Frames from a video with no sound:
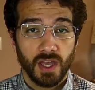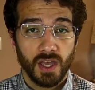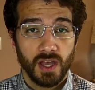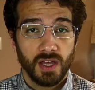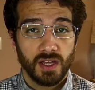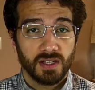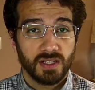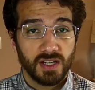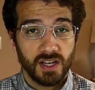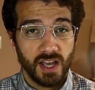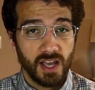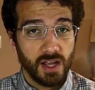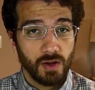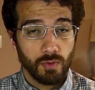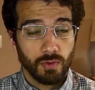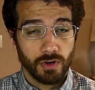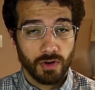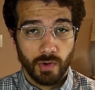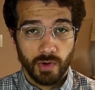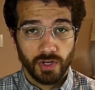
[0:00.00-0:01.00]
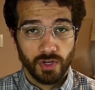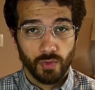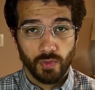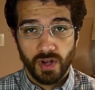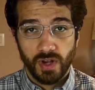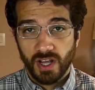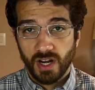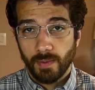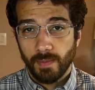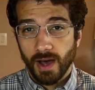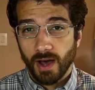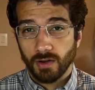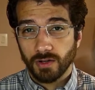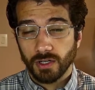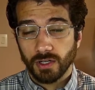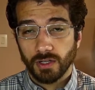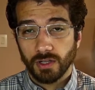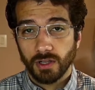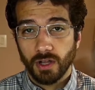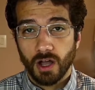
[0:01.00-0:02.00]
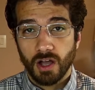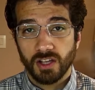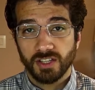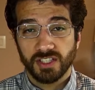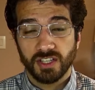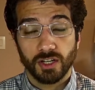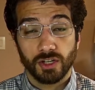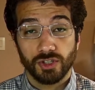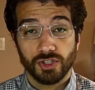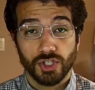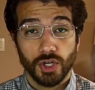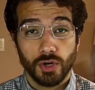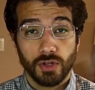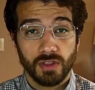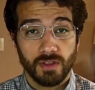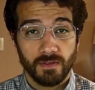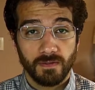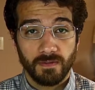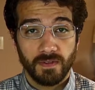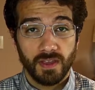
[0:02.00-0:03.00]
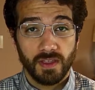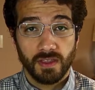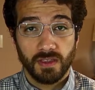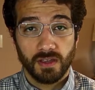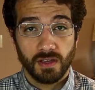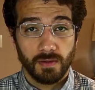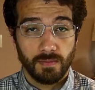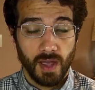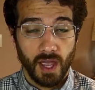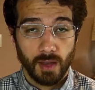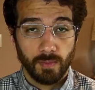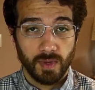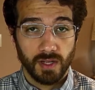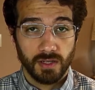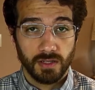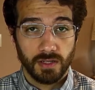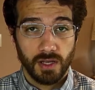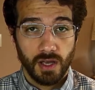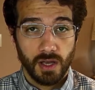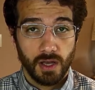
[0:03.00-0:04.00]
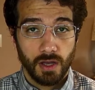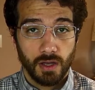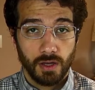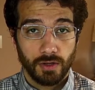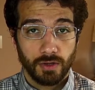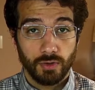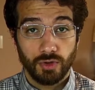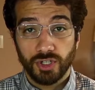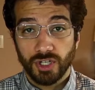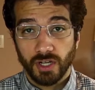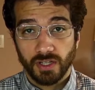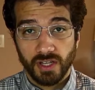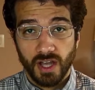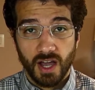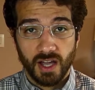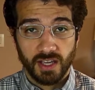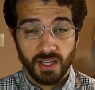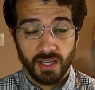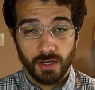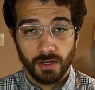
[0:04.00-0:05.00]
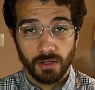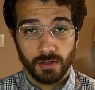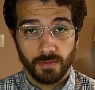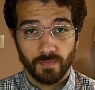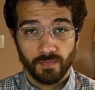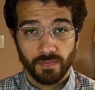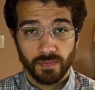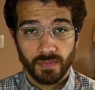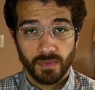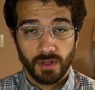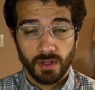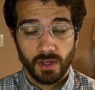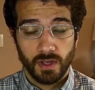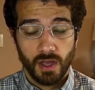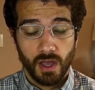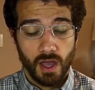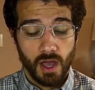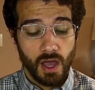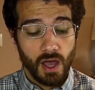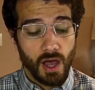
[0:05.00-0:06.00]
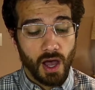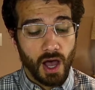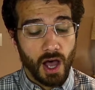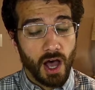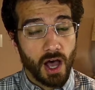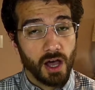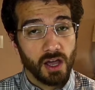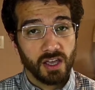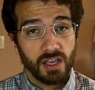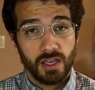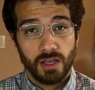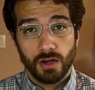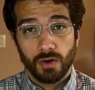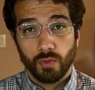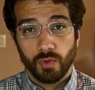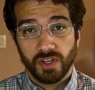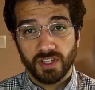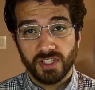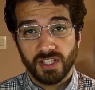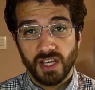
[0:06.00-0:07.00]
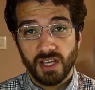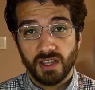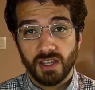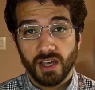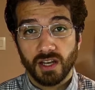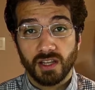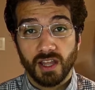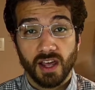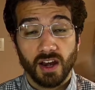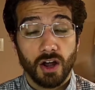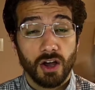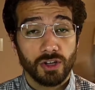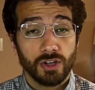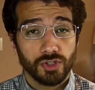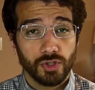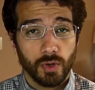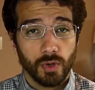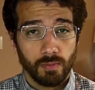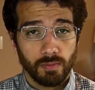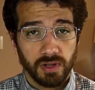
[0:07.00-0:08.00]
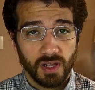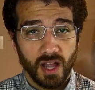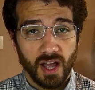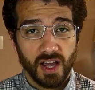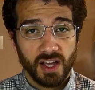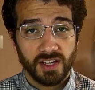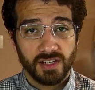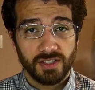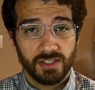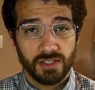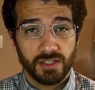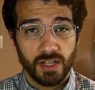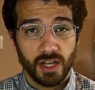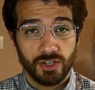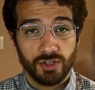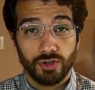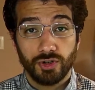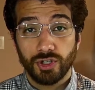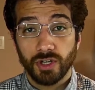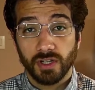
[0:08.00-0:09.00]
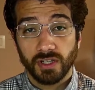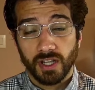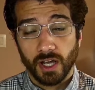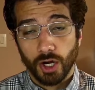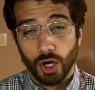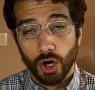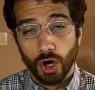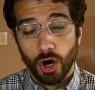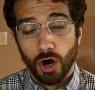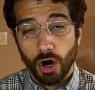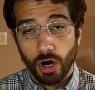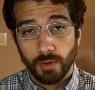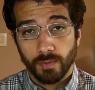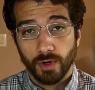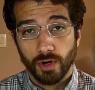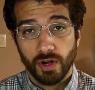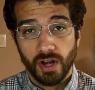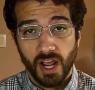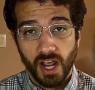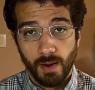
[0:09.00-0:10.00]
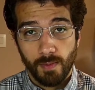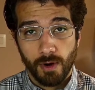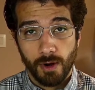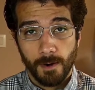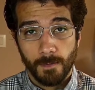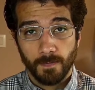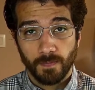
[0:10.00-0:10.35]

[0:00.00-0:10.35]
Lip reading: Today we're going to read about laws that concern the fifth commandment, you shall not kill. Here we see that also implies that you shall not harm your neighbor.